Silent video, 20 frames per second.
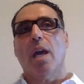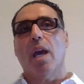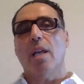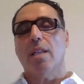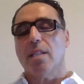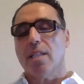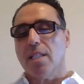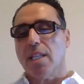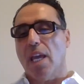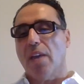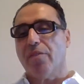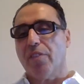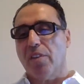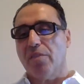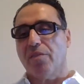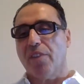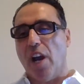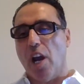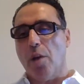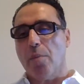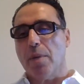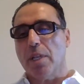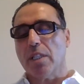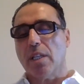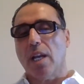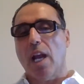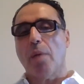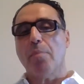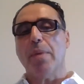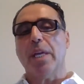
and safe environment and I